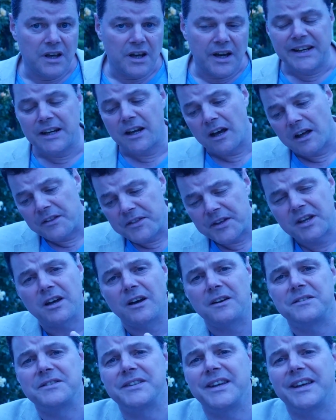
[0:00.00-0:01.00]
and in other
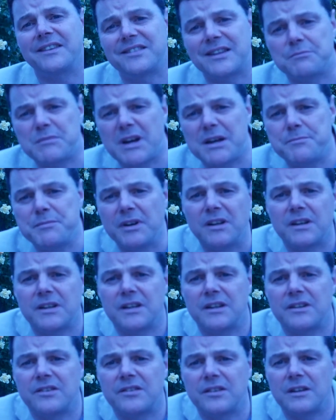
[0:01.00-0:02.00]
contexts I might be
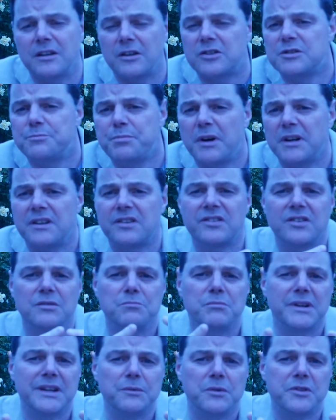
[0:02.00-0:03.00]
looked upon as
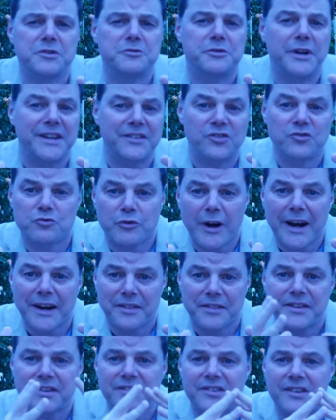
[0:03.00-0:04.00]
somebody with great
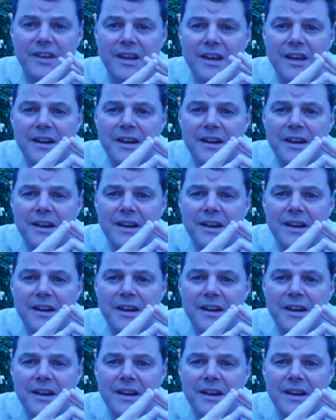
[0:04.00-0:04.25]
strengths.